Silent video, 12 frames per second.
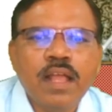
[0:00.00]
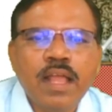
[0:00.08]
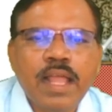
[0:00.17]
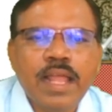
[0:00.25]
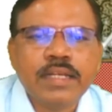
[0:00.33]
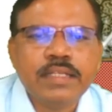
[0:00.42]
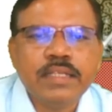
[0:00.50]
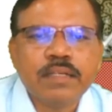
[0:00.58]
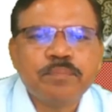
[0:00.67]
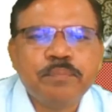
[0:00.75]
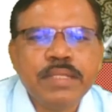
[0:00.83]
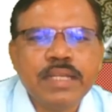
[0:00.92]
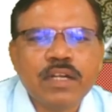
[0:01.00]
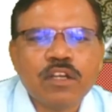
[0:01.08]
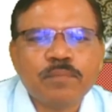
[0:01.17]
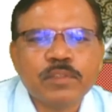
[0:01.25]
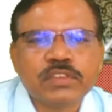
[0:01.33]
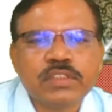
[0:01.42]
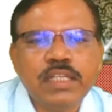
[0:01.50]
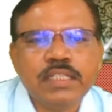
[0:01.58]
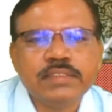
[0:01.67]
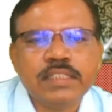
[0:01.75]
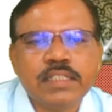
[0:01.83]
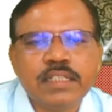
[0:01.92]
And here period of
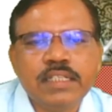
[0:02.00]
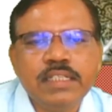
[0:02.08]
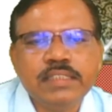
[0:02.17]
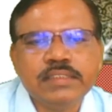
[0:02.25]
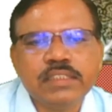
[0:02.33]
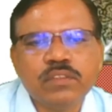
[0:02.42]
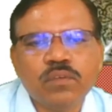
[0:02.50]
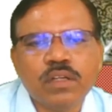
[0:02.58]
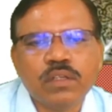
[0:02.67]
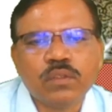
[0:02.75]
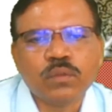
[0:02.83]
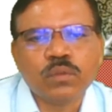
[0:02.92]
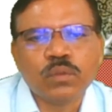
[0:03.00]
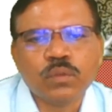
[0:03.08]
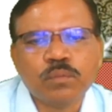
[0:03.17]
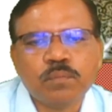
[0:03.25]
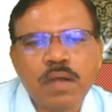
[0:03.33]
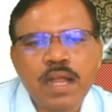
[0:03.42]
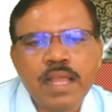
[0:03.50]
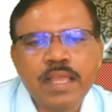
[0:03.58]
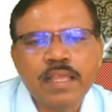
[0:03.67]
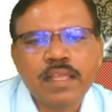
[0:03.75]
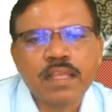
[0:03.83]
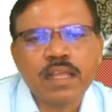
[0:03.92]
oscillation t is equal to 2
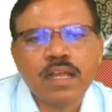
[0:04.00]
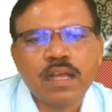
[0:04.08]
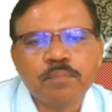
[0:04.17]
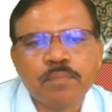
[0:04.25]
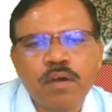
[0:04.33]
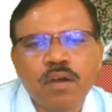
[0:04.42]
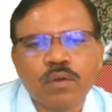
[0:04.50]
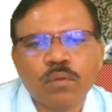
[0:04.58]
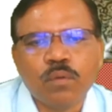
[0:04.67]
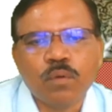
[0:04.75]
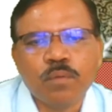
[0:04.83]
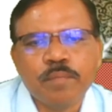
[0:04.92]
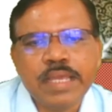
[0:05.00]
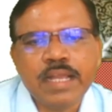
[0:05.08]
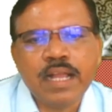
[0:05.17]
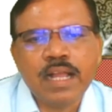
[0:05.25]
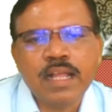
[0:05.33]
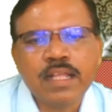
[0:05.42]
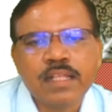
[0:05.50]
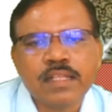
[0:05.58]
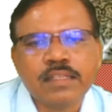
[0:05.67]
pi upon omega,